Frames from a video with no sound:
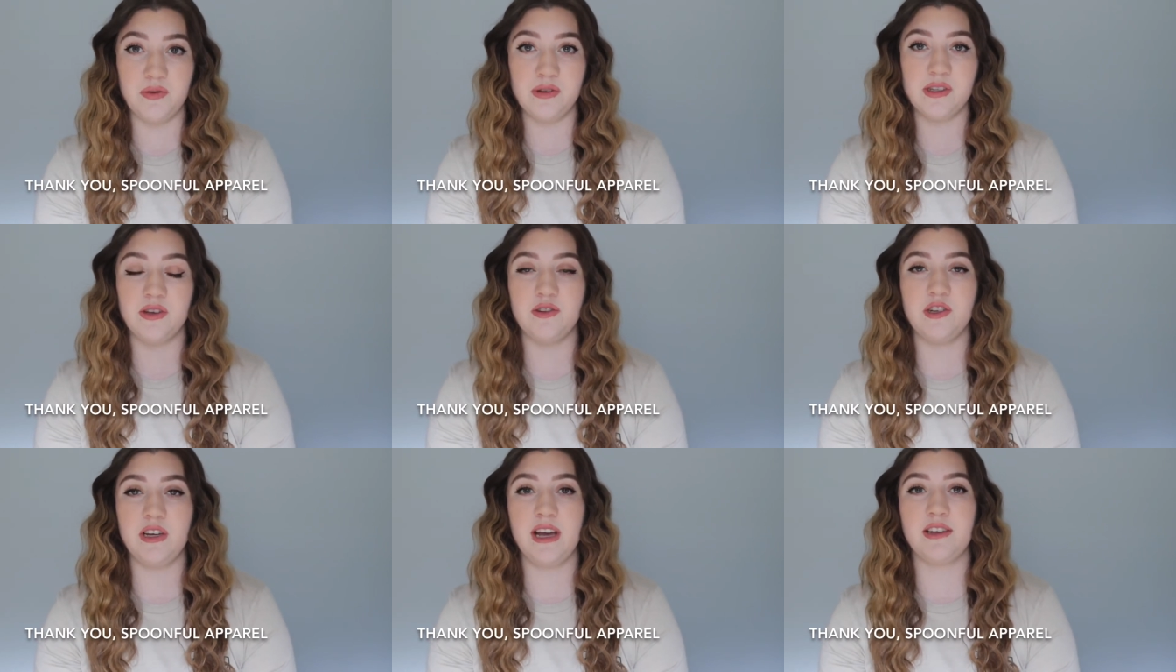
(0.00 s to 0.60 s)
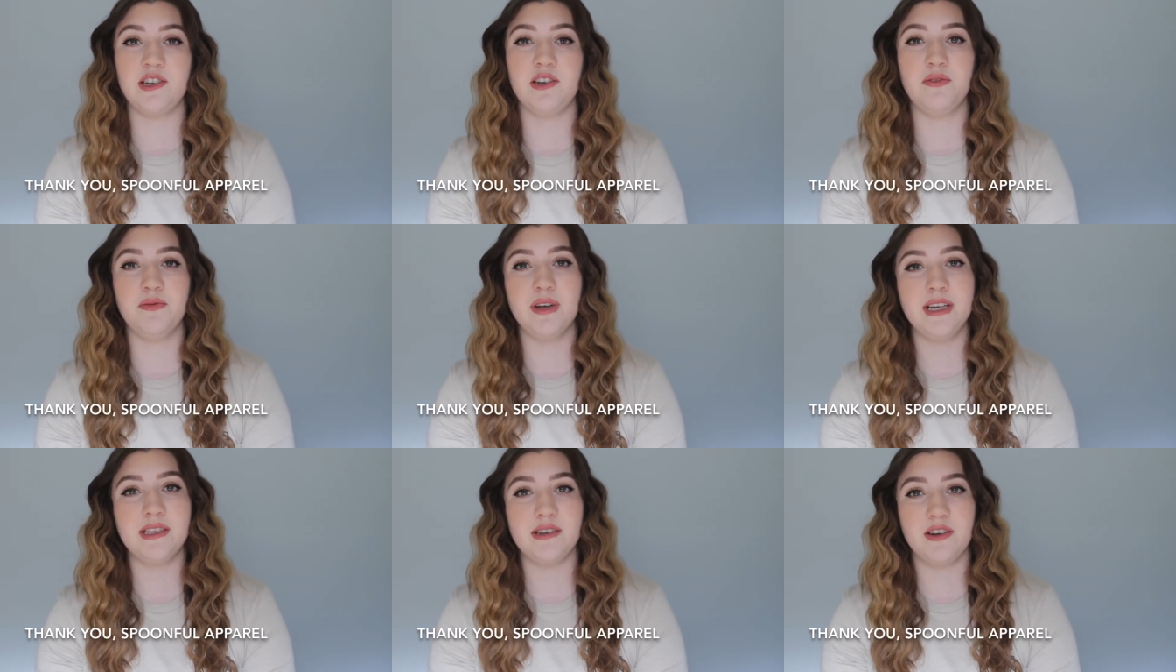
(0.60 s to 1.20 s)
So she actually
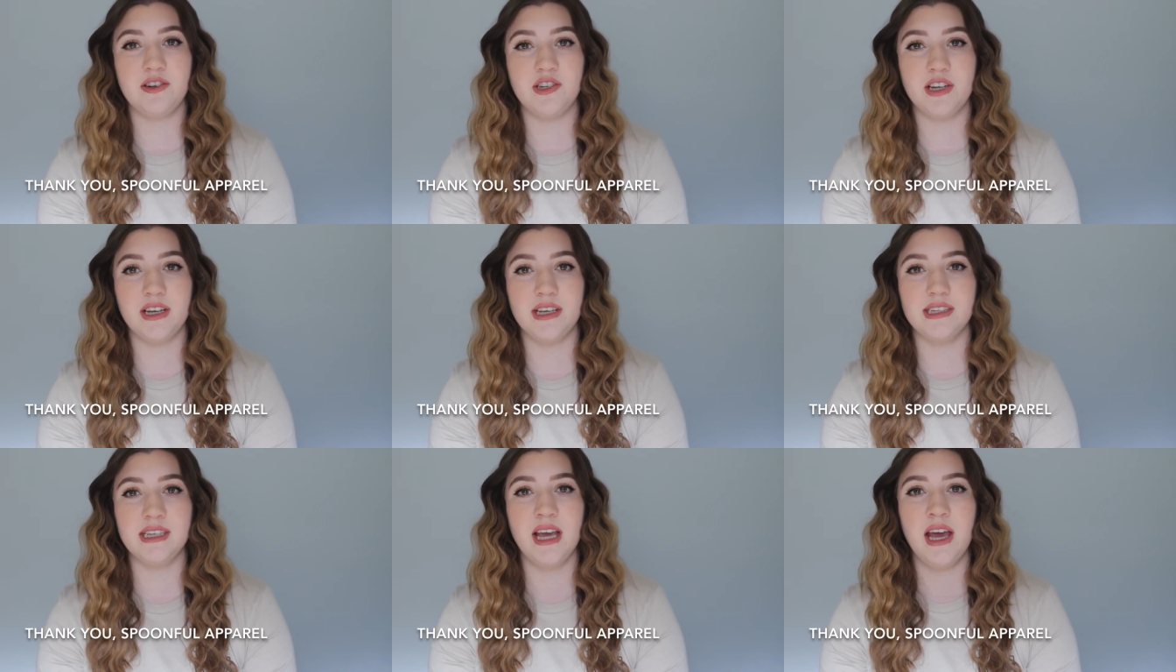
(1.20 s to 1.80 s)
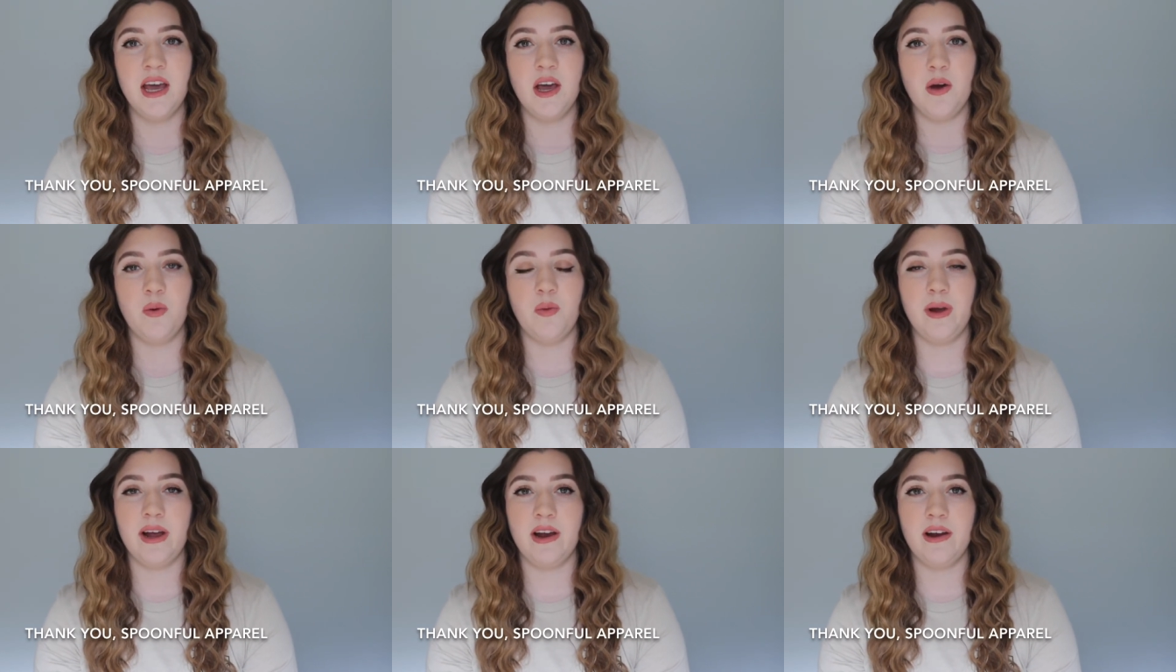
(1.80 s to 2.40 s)
researches
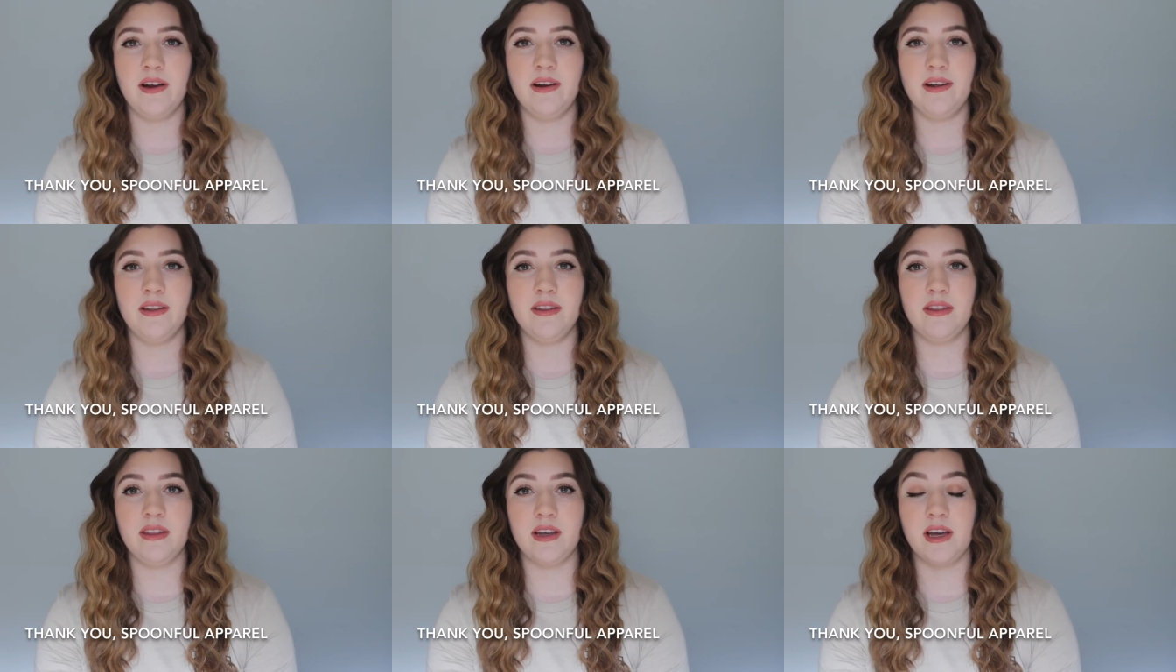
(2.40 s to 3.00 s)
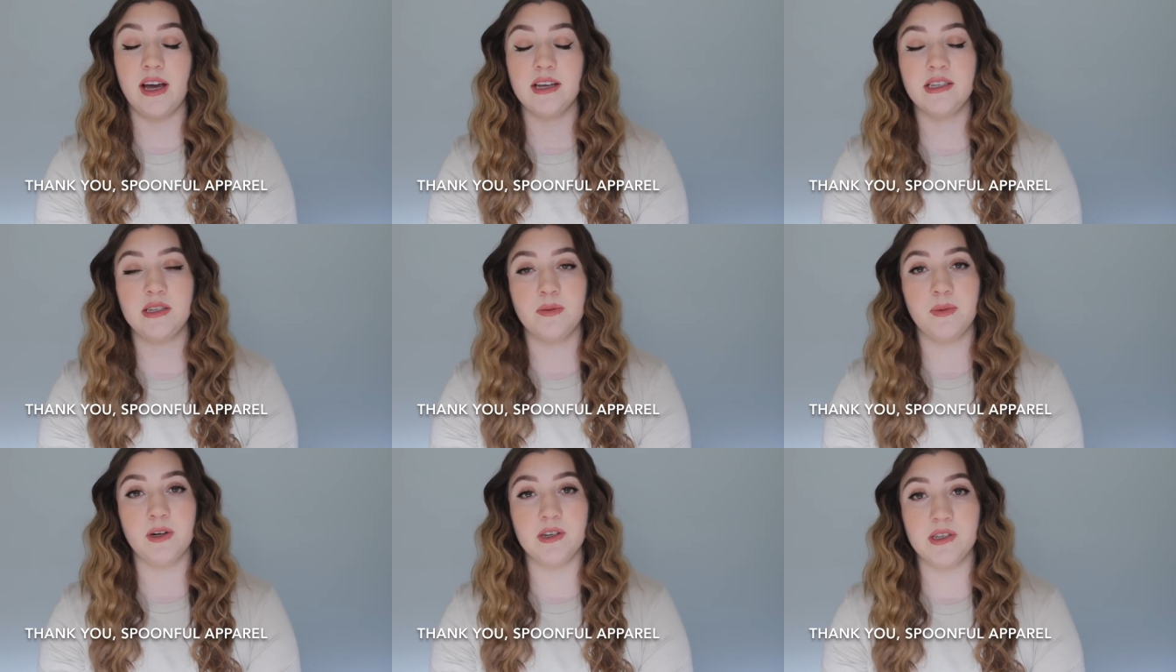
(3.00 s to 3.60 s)
where the
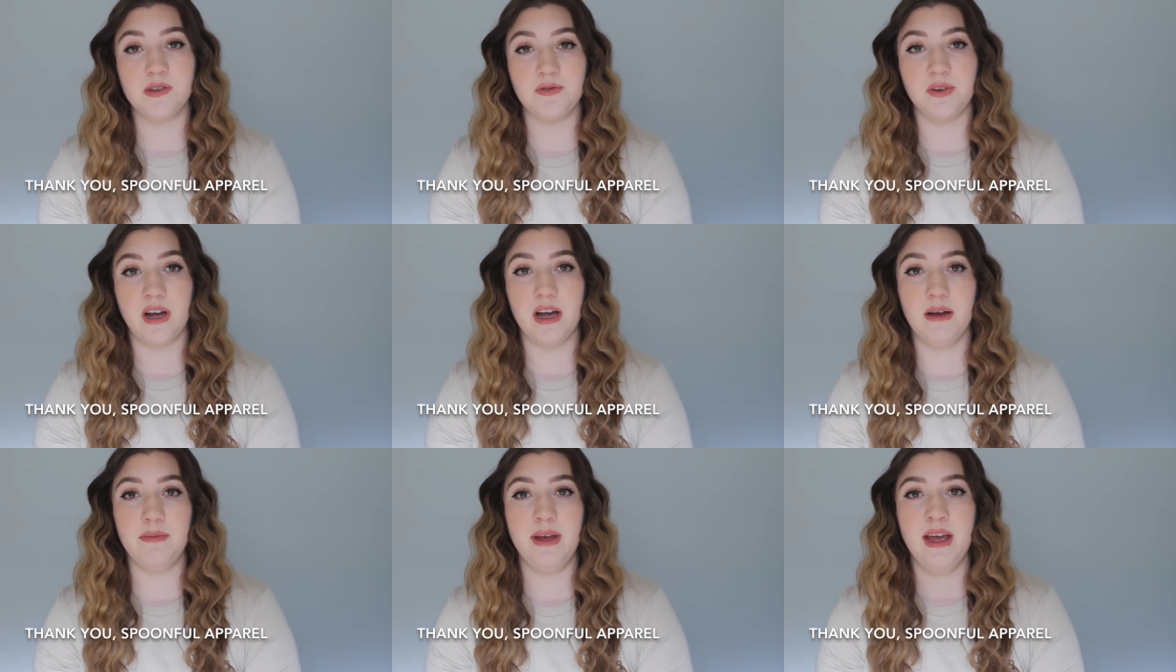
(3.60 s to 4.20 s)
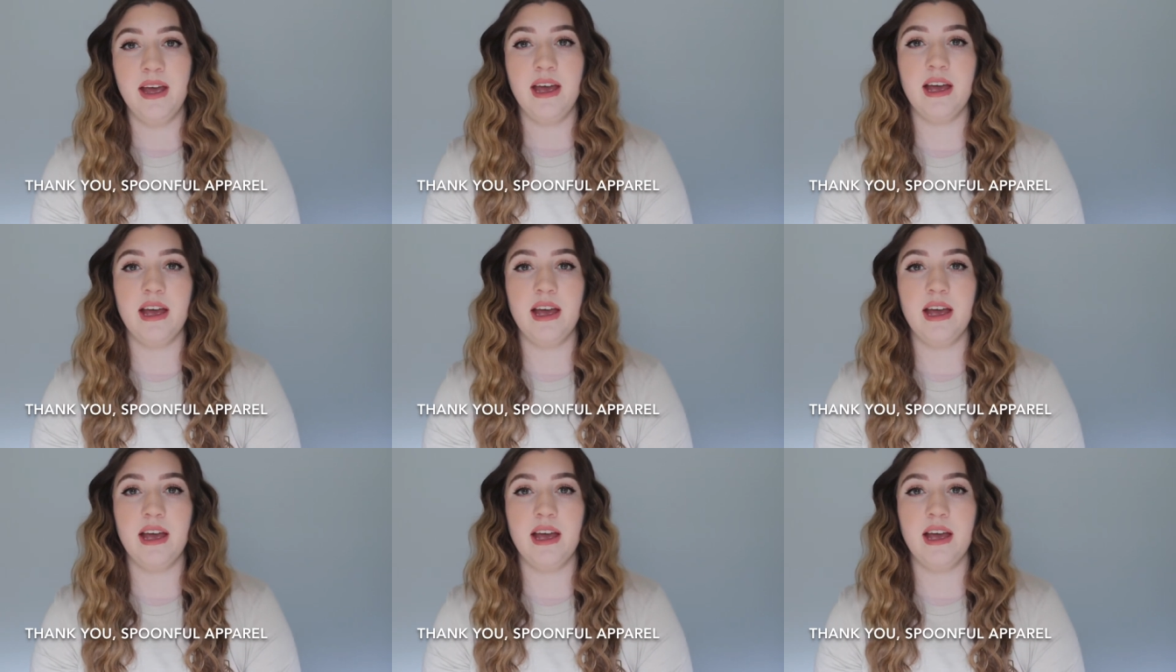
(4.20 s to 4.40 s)
customer is from